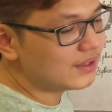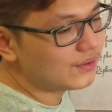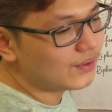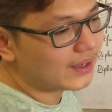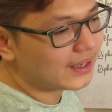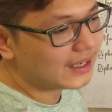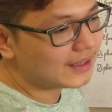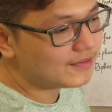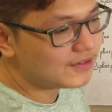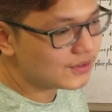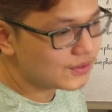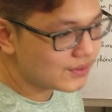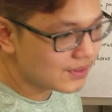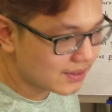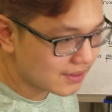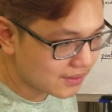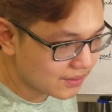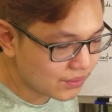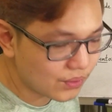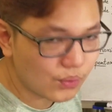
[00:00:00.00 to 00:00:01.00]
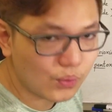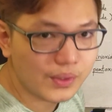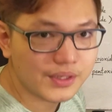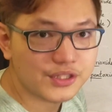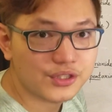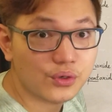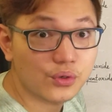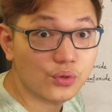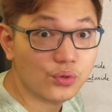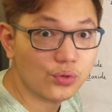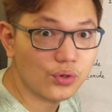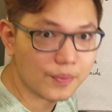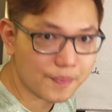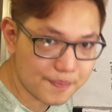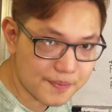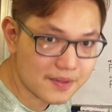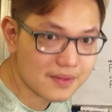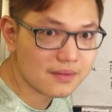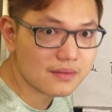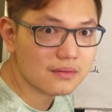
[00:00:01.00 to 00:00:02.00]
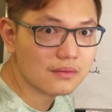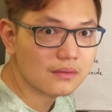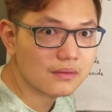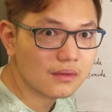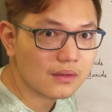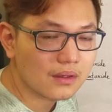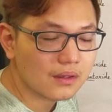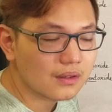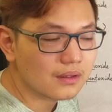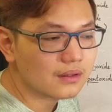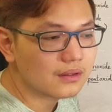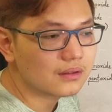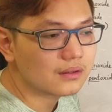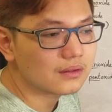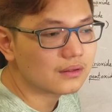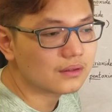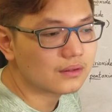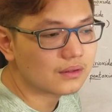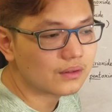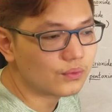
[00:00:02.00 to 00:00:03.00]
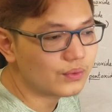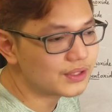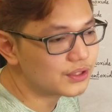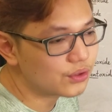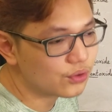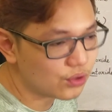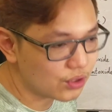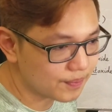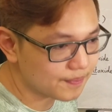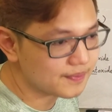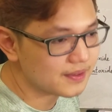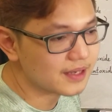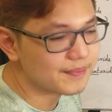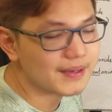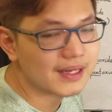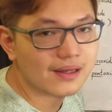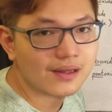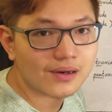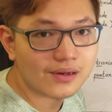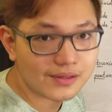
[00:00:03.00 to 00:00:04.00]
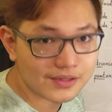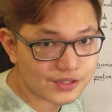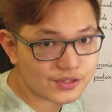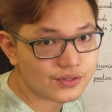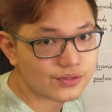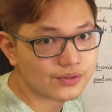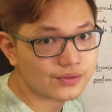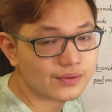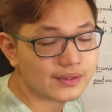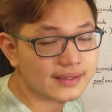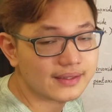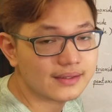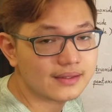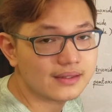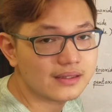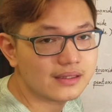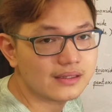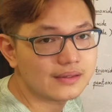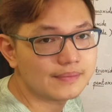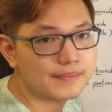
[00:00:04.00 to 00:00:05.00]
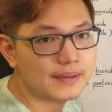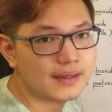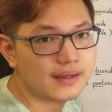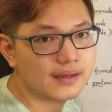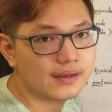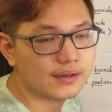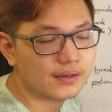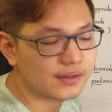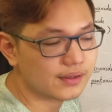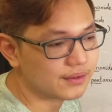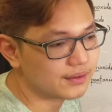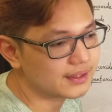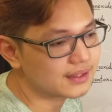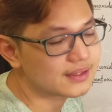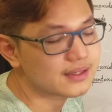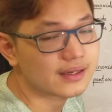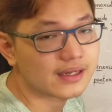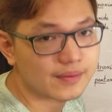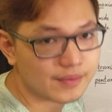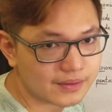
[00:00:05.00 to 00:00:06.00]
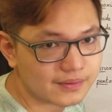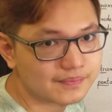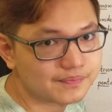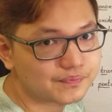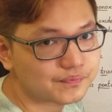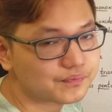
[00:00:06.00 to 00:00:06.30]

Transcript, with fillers: You have to know which groups or which group they belong to in the periodic table.